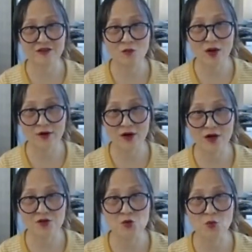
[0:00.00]
1
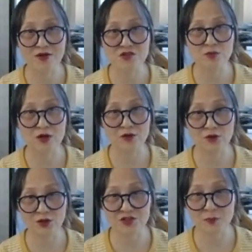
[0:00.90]
large, 1 small,
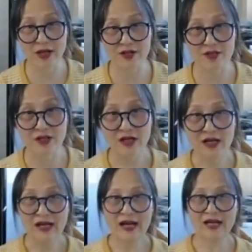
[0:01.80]
looks better.
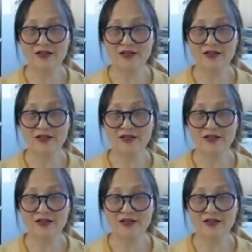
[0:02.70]
And